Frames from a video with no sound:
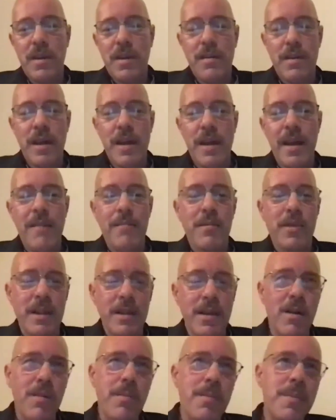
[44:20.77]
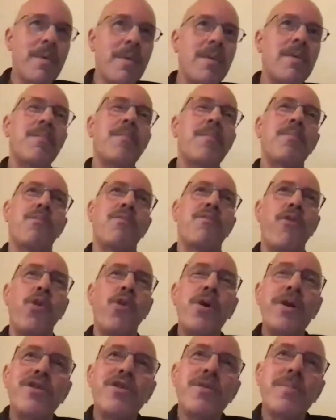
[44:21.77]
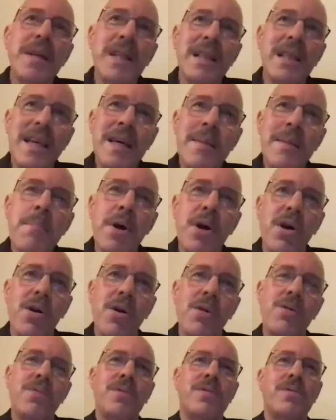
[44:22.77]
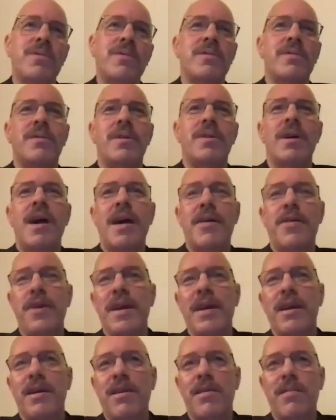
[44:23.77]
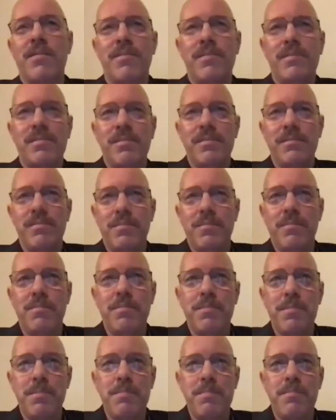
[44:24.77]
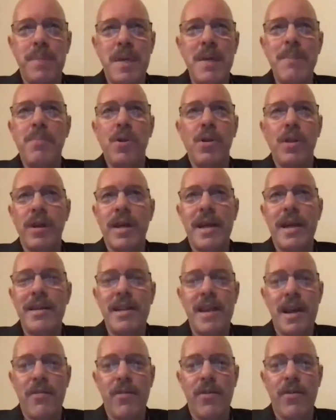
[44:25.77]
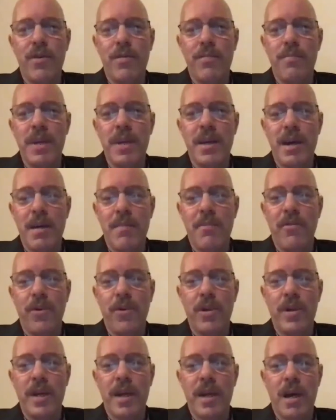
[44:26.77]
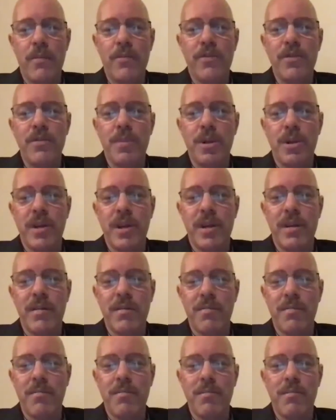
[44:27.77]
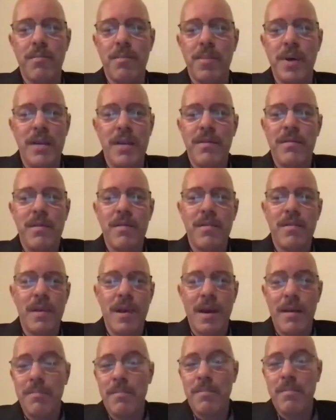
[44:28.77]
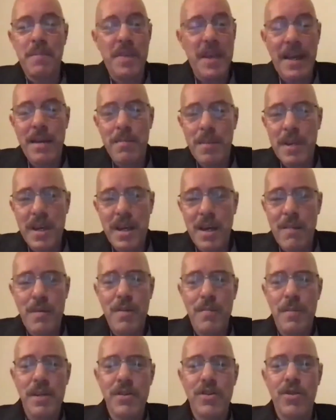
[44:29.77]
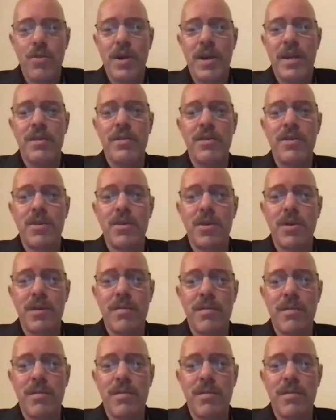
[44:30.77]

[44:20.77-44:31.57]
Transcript: And, you know, for it to be limbo, I think people can never become fully comfortable in it, but they can become habituated to it.